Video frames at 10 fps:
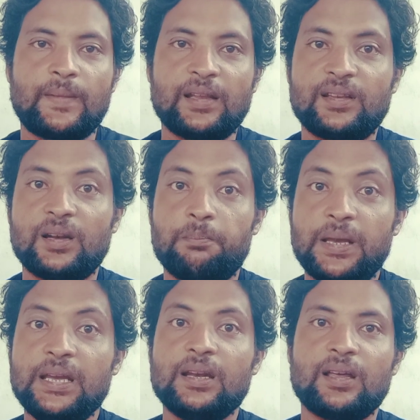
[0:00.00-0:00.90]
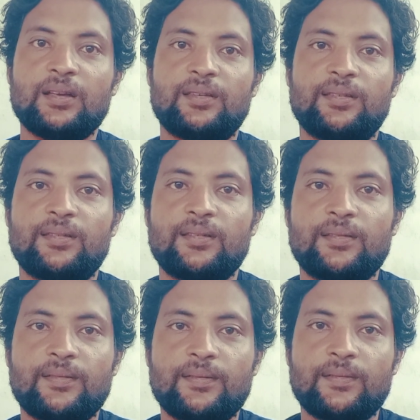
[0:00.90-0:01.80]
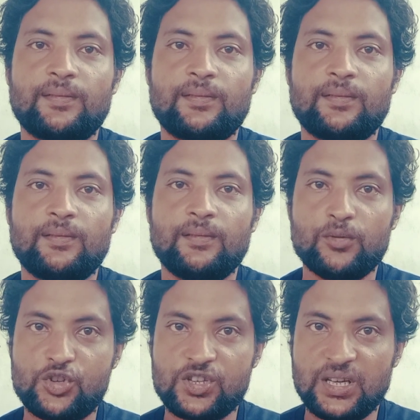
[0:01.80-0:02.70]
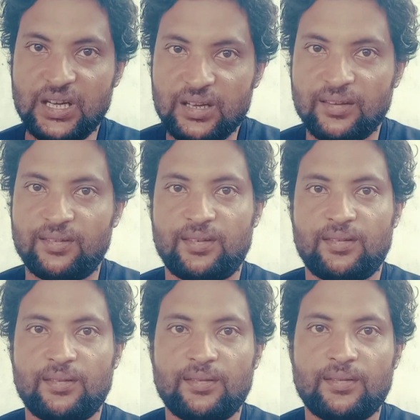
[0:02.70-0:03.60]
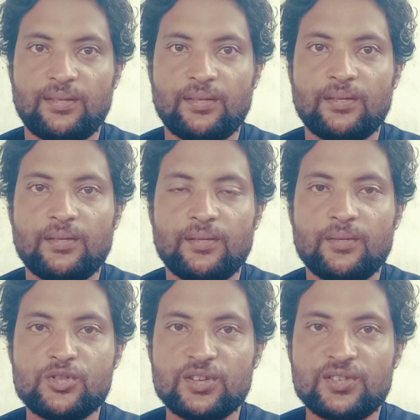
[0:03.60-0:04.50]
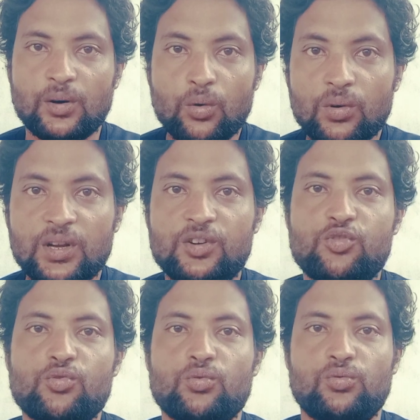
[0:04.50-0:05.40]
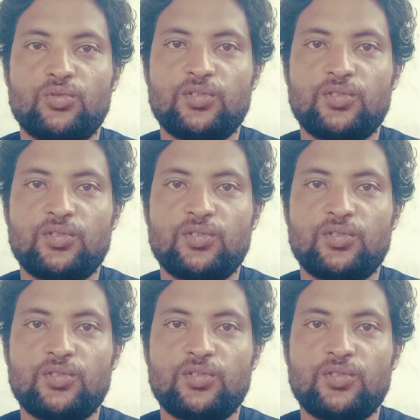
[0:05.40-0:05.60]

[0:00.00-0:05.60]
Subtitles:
at that beingness, which is the only truth,